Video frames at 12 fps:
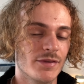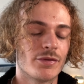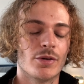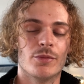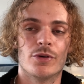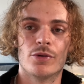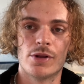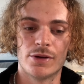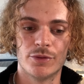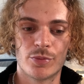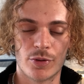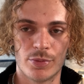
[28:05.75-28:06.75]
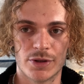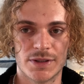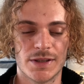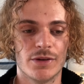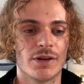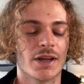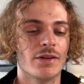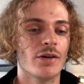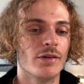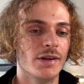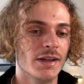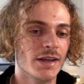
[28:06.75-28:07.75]
From a rollout property, you can
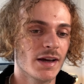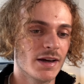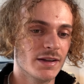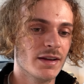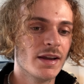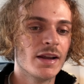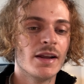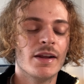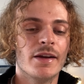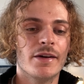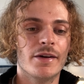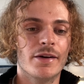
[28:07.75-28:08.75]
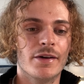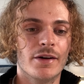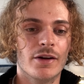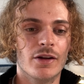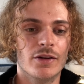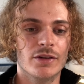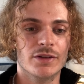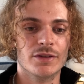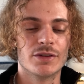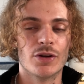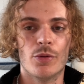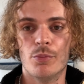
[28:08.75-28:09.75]
only add
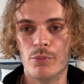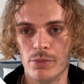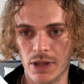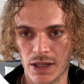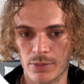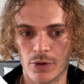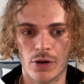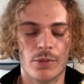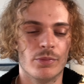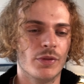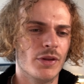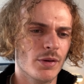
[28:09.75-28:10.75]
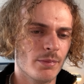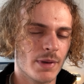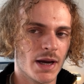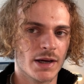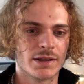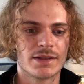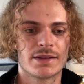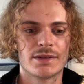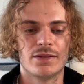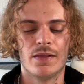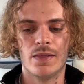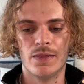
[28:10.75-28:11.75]
some minimum, the
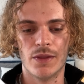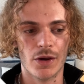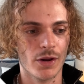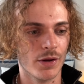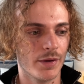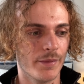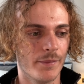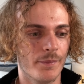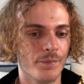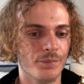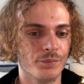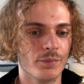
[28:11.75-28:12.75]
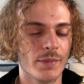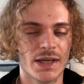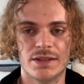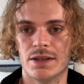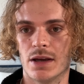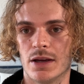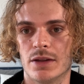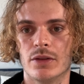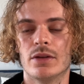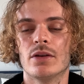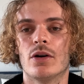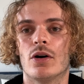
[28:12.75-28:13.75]
max, the
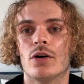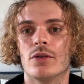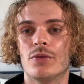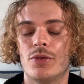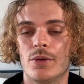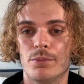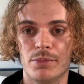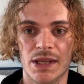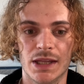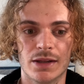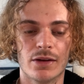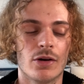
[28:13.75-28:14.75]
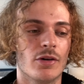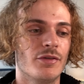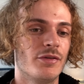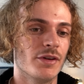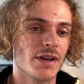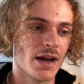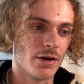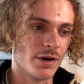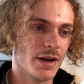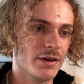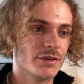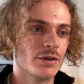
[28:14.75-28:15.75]
median, or the mean of an
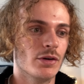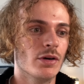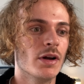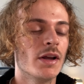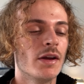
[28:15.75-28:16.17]
array, so